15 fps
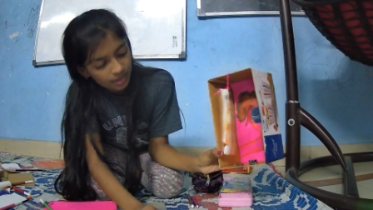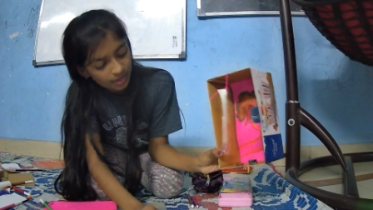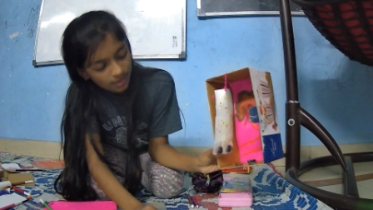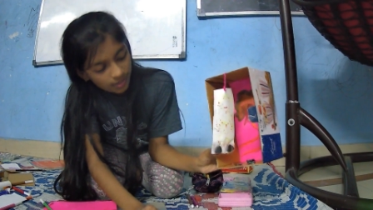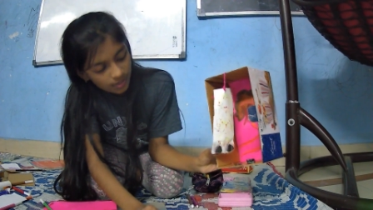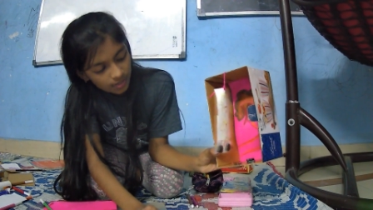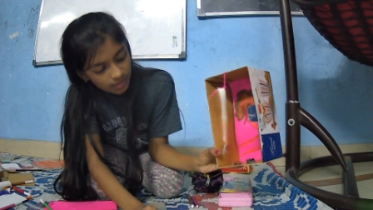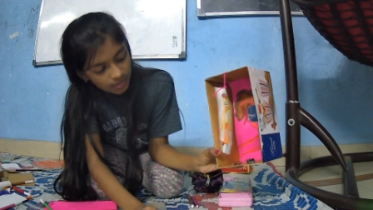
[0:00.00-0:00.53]

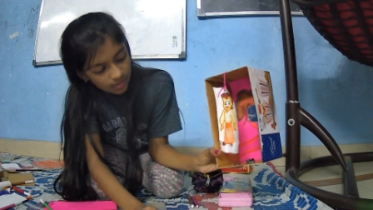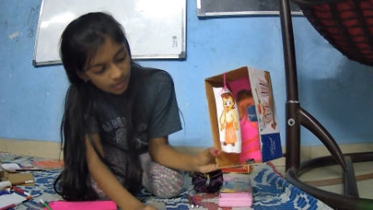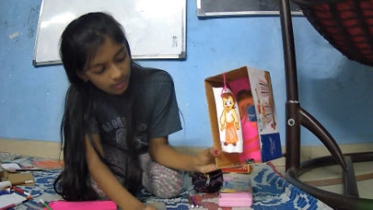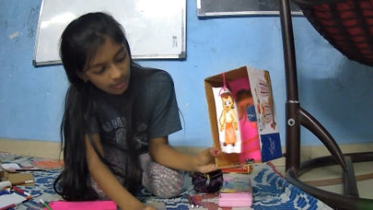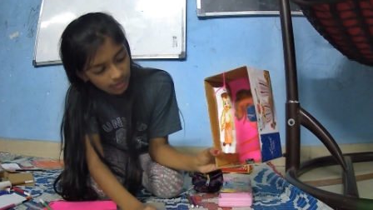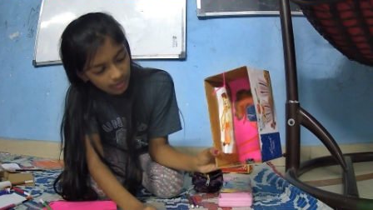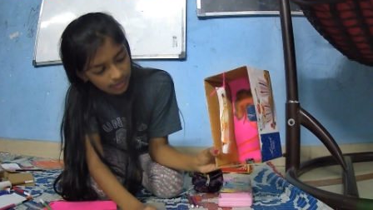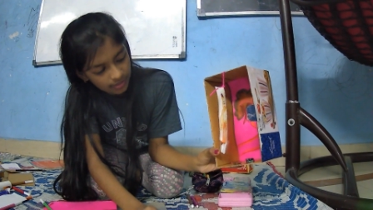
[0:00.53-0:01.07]
So that is
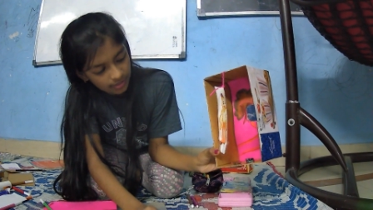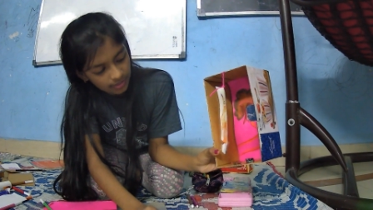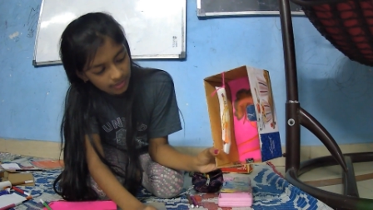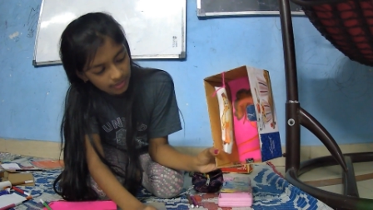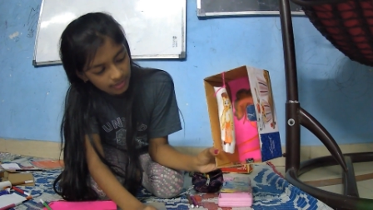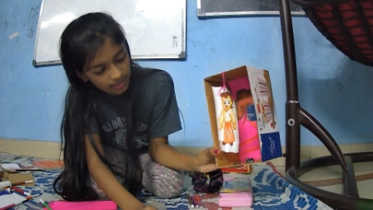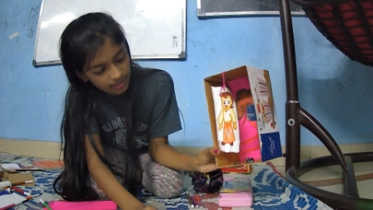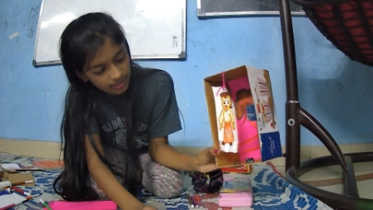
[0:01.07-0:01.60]
the
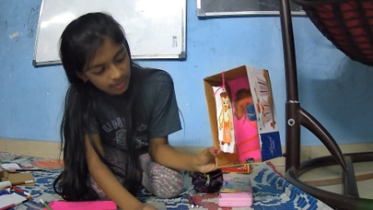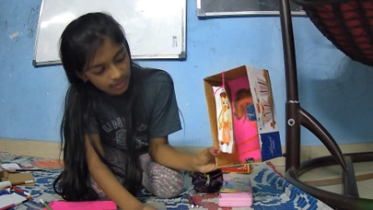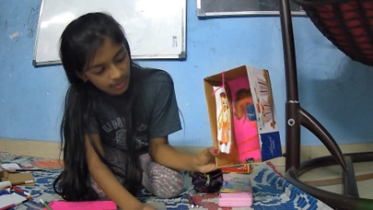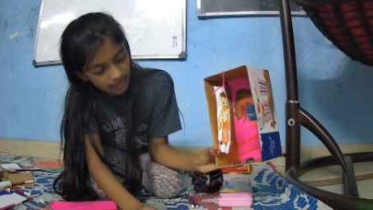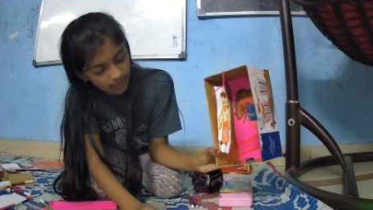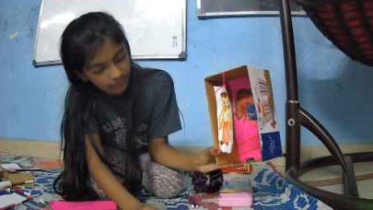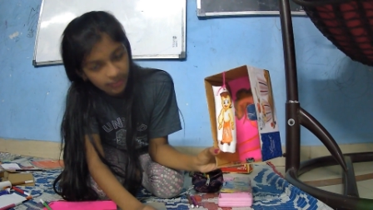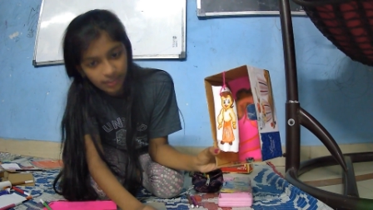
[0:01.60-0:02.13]
reason I've
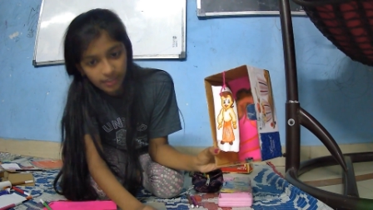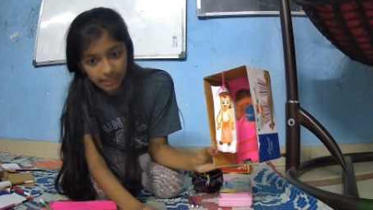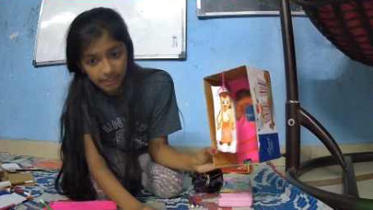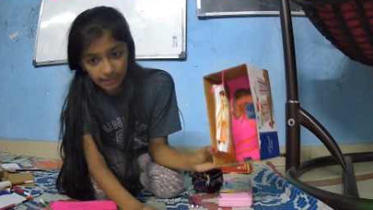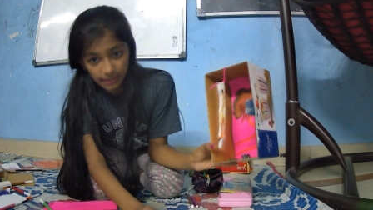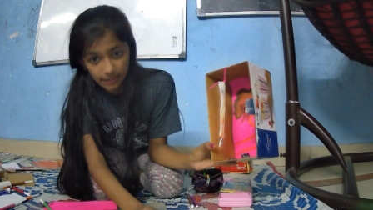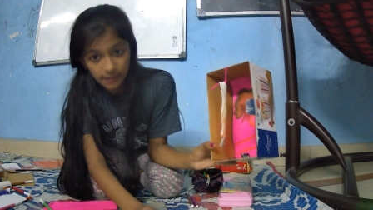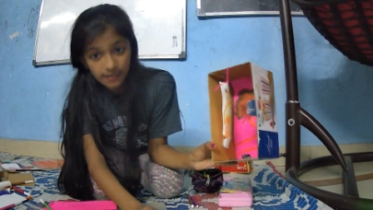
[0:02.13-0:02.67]
done like
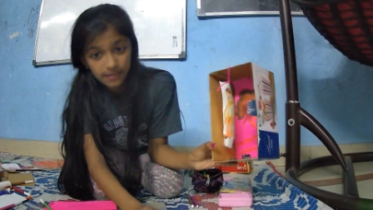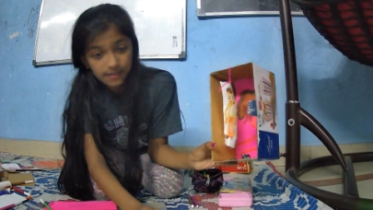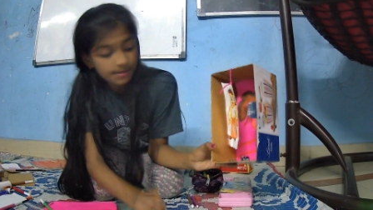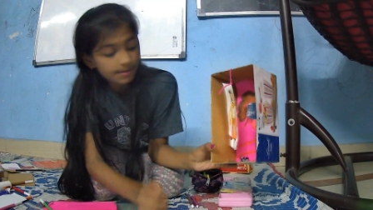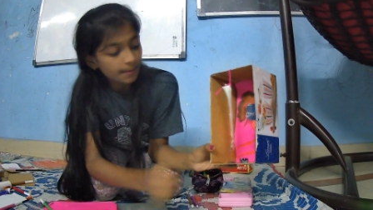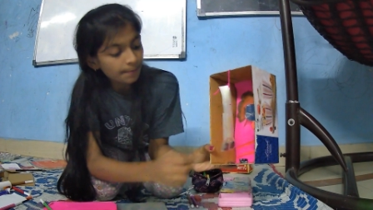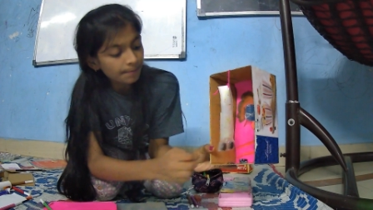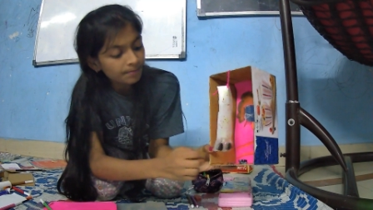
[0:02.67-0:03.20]
this.
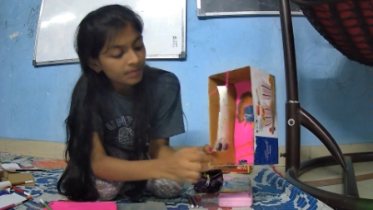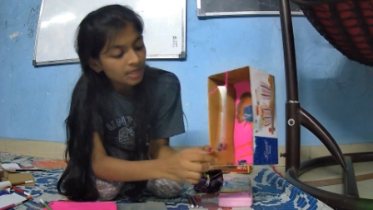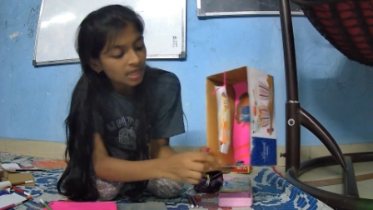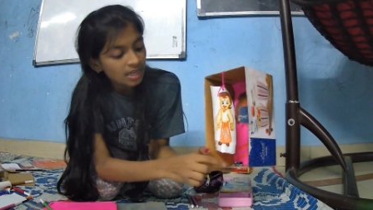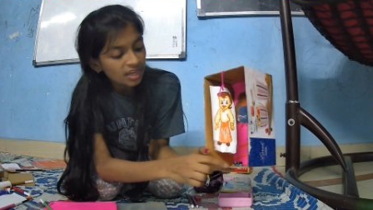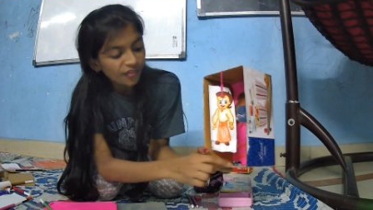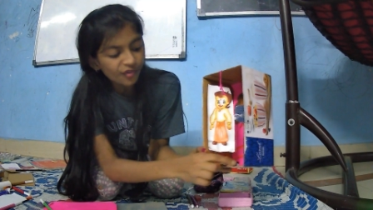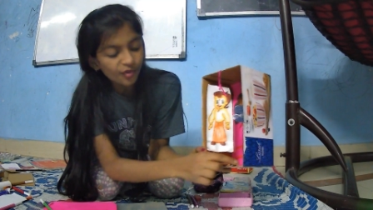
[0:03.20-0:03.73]
If
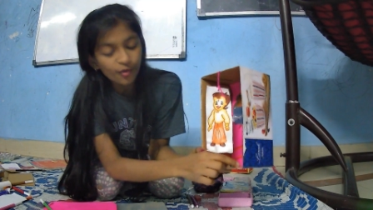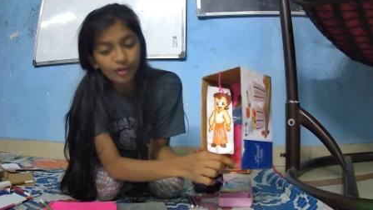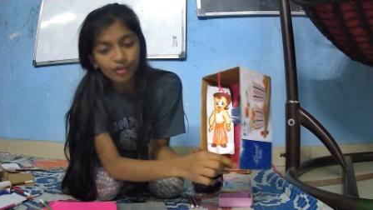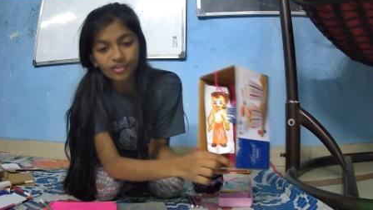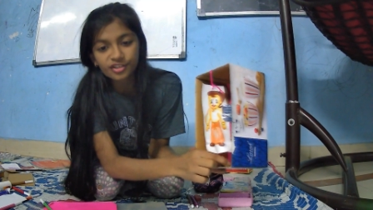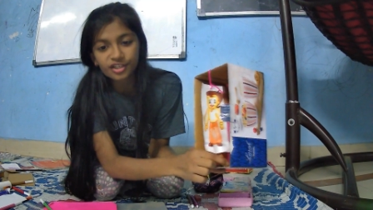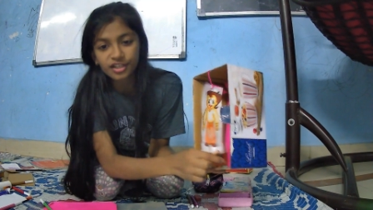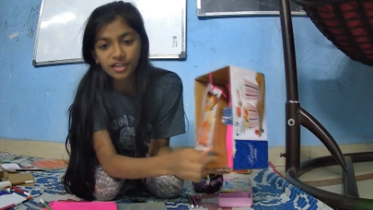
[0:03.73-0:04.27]
you want to
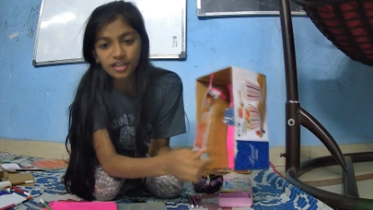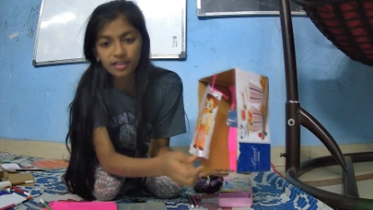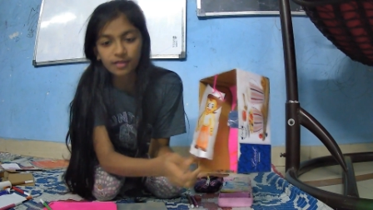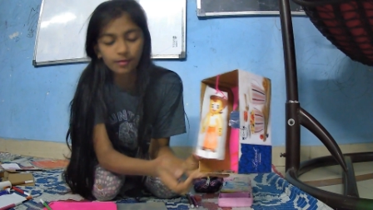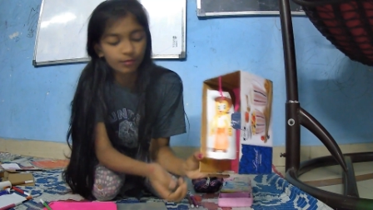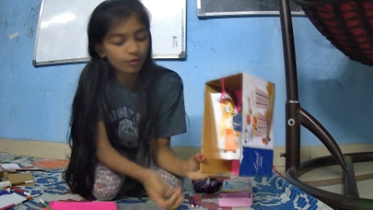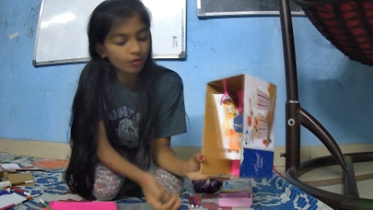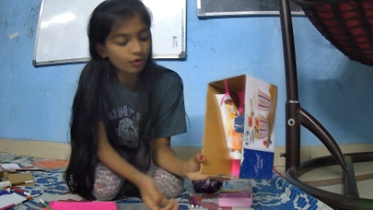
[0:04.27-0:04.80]
stick
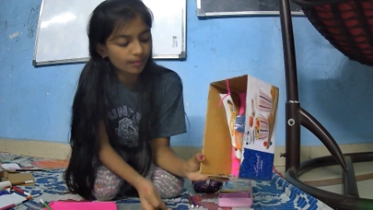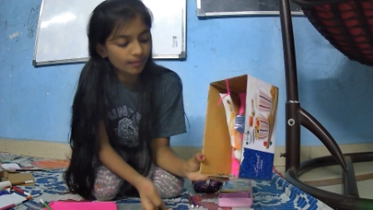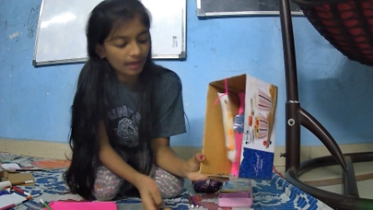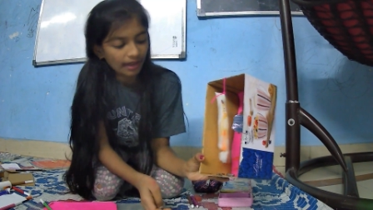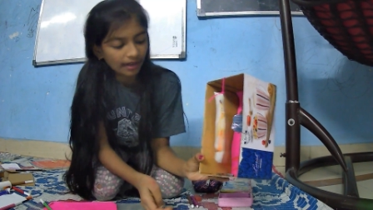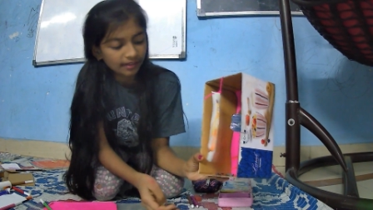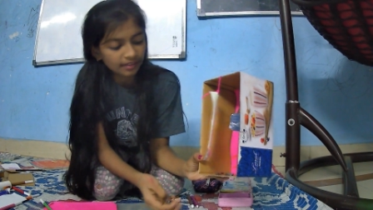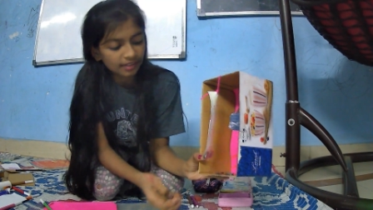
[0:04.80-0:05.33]
more
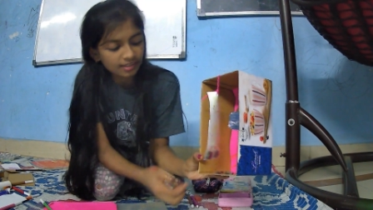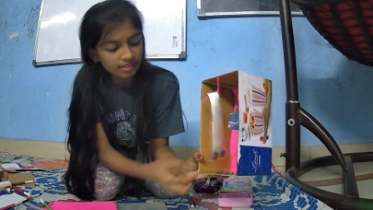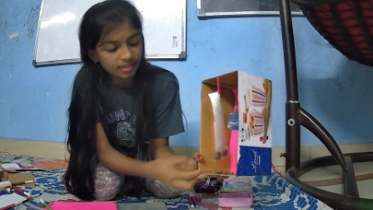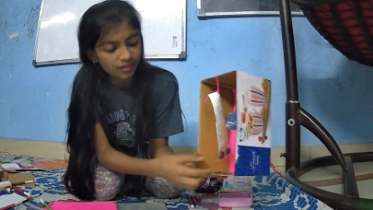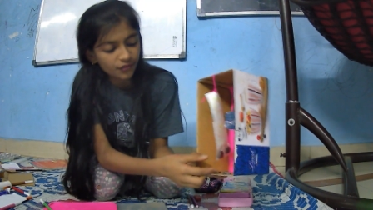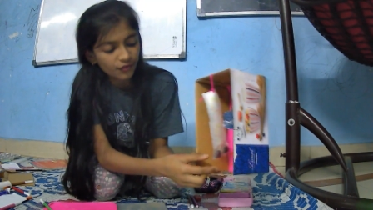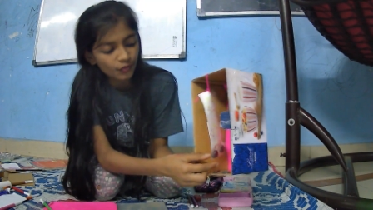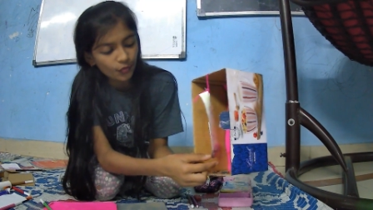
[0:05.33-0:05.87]
magnets and if you
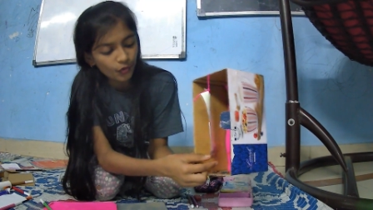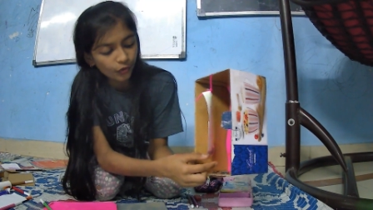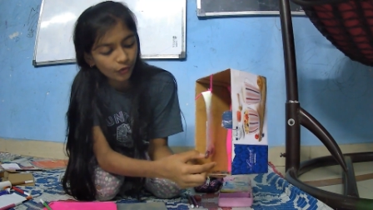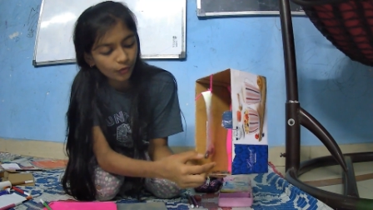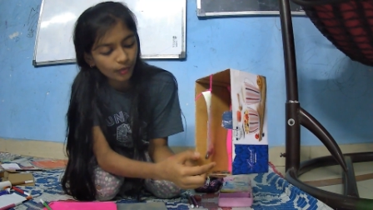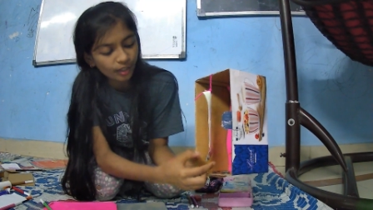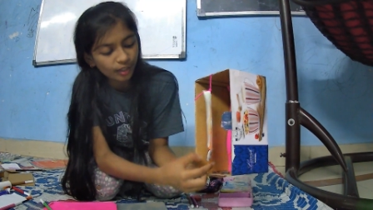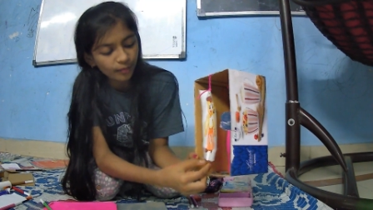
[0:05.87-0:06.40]
want to make
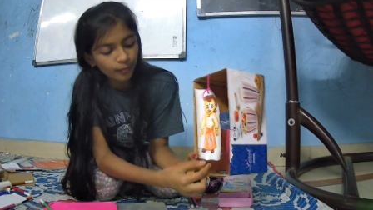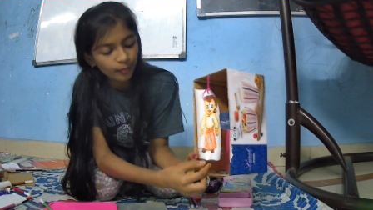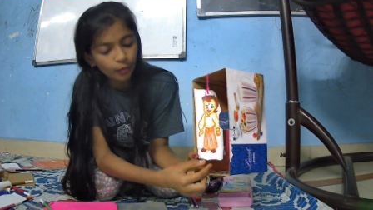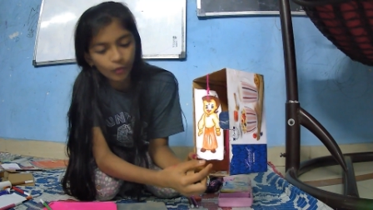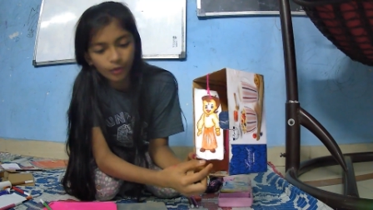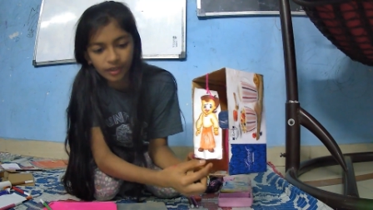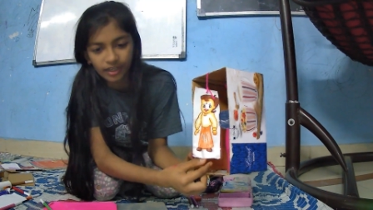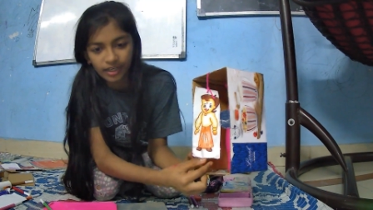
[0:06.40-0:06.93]
it more
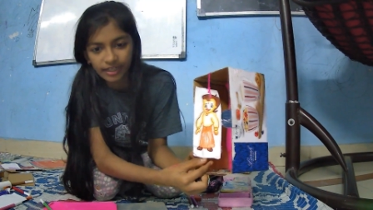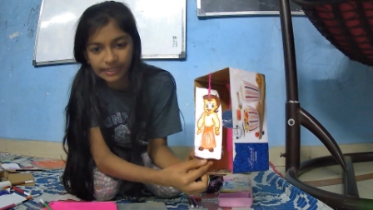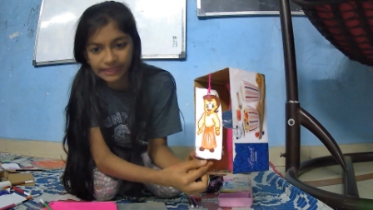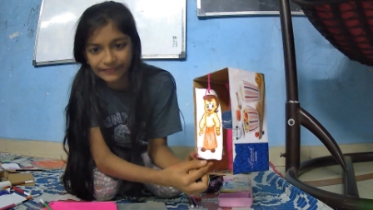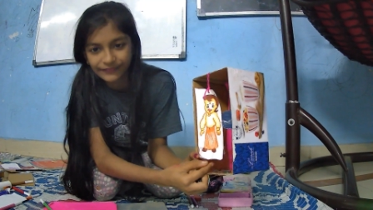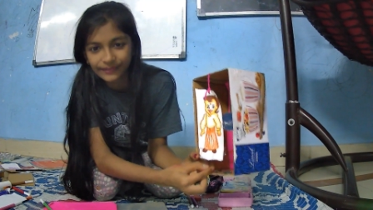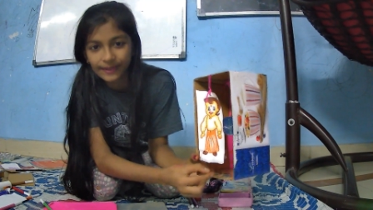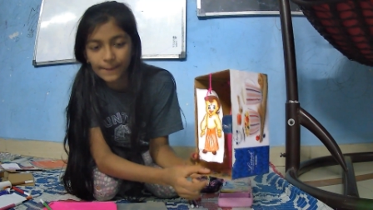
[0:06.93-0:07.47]
creatively,